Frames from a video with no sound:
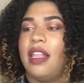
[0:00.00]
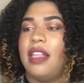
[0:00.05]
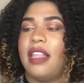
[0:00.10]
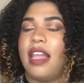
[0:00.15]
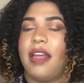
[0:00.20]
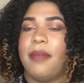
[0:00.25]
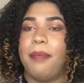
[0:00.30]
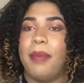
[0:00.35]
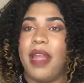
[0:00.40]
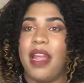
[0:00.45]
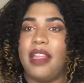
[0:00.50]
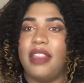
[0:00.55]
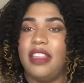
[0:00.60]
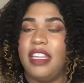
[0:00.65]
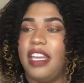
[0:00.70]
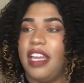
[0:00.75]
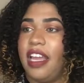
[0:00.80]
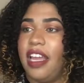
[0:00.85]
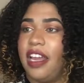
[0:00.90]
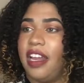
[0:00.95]
La
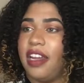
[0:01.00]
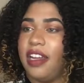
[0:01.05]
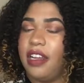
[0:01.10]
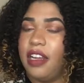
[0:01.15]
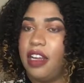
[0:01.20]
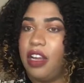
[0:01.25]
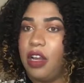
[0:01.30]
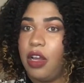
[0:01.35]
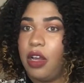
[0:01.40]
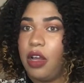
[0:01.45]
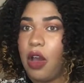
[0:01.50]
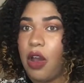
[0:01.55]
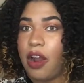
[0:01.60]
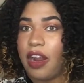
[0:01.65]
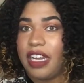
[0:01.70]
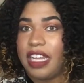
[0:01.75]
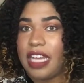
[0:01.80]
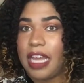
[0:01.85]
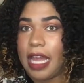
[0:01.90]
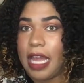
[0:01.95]
Panthère
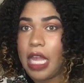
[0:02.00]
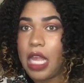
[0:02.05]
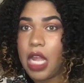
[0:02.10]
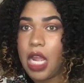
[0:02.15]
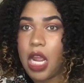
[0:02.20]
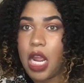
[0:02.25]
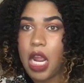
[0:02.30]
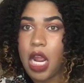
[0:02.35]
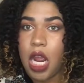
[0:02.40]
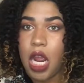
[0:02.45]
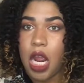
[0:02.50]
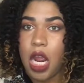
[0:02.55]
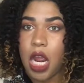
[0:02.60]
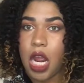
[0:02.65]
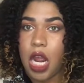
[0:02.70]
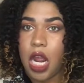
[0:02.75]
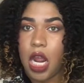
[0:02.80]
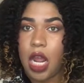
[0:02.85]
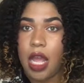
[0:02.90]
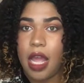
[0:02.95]
Cartier.
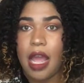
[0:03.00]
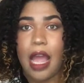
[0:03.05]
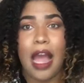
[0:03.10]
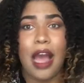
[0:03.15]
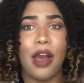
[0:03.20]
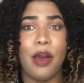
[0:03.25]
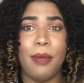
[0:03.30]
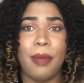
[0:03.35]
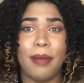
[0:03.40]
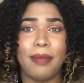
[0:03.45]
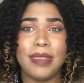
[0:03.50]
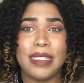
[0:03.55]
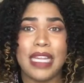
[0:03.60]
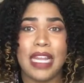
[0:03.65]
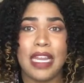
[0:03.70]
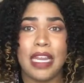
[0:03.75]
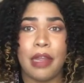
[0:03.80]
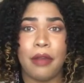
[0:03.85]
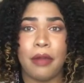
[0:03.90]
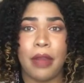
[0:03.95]
I hope I'm
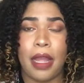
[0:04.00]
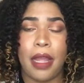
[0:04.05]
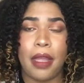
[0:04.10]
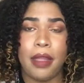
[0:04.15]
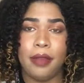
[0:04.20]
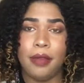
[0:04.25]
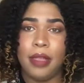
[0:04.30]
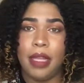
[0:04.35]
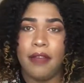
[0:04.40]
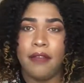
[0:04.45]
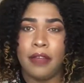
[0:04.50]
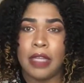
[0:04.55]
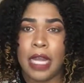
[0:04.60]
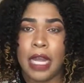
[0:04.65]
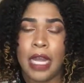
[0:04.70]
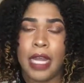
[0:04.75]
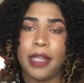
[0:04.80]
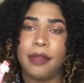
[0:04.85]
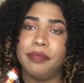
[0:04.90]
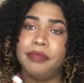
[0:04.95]
saying that right. If
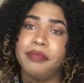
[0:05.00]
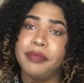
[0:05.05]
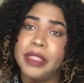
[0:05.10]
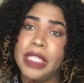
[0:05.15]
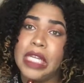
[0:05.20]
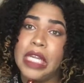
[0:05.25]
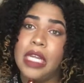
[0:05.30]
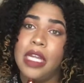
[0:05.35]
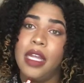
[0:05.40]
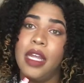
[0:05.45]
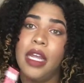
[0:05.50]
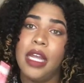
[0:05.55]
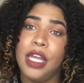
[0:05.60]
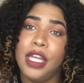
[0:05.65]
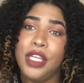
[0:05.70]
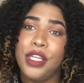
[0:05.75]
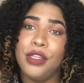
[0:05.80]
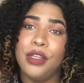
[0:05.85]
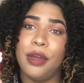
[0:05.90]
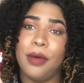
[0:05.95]
not,
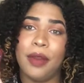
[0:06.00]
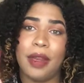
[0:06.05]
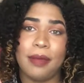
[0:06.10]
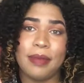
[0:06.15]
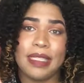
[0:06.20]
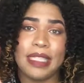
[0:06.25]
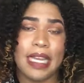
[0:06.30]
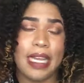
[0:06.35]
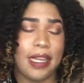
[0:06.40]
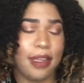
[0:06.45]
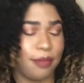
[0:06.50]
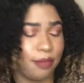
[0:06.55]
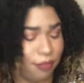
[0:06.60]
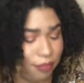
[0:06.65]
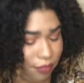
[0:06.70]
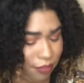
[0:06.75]
you know what I'm saying.